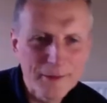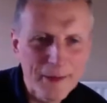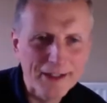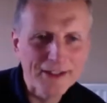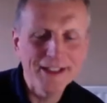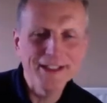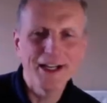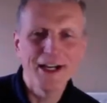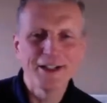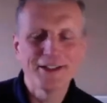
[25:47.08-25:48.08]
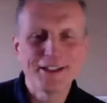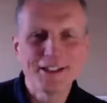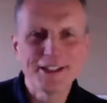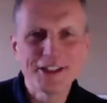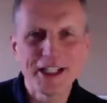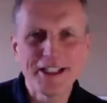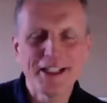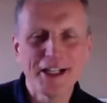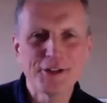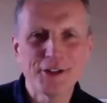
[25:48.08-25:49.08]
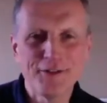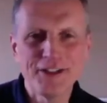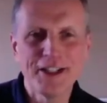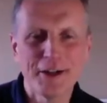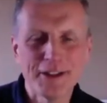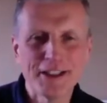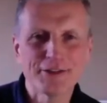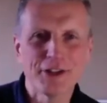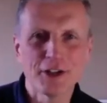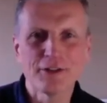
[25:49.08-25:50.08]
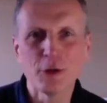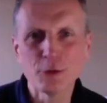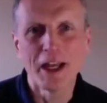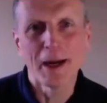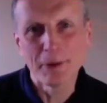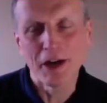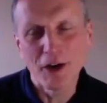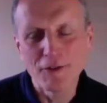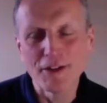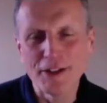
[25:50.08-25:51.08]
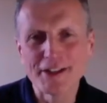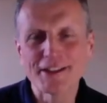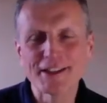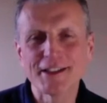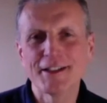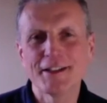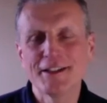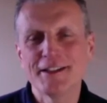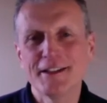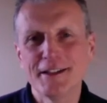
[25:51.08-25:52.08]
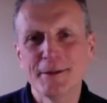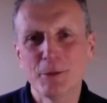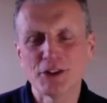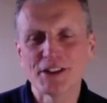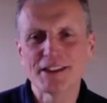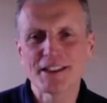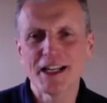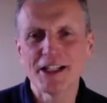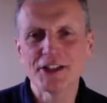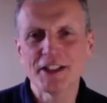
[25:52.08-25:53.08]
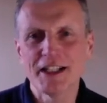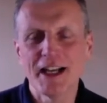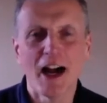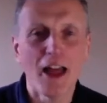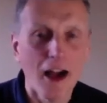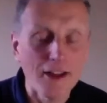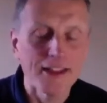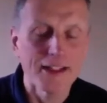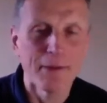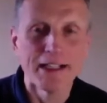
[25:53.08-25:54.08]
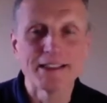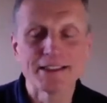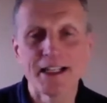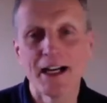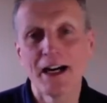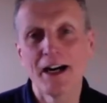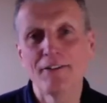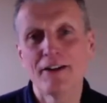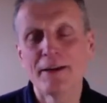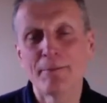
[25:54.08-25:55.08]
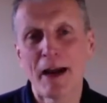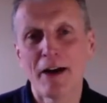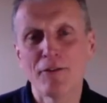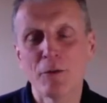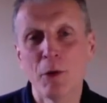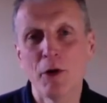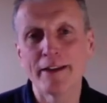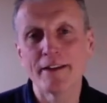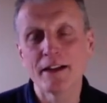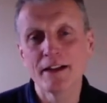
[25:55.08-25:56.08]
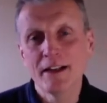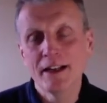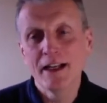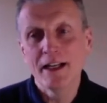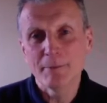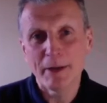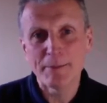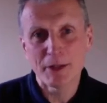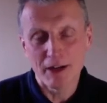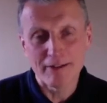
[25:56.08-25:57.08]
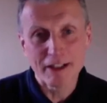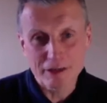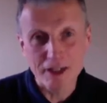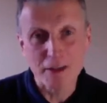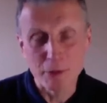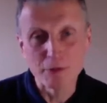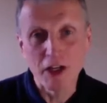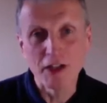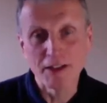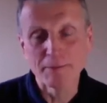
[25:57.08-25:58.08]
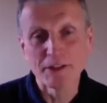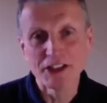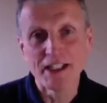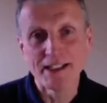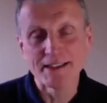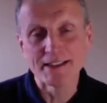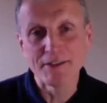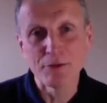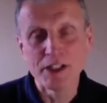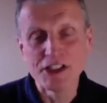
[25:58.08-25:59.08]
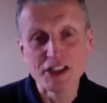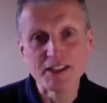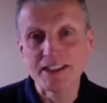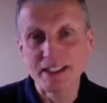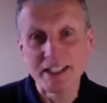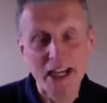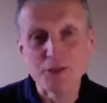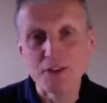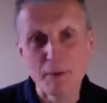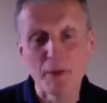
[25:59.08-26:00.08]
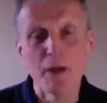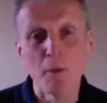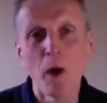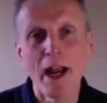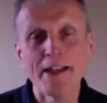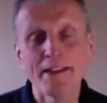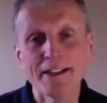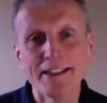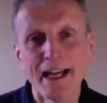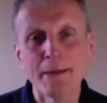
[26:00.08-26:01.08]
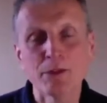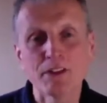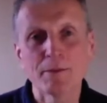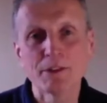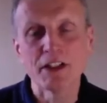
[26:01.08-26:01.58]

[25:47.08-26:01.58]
about the shaky nature of the video. It is rather old now, but hopefully you can see that it wasn't staged. And I think makes a very powerful point that people are incredible learning machines. And if we just engage them in a way that enables them to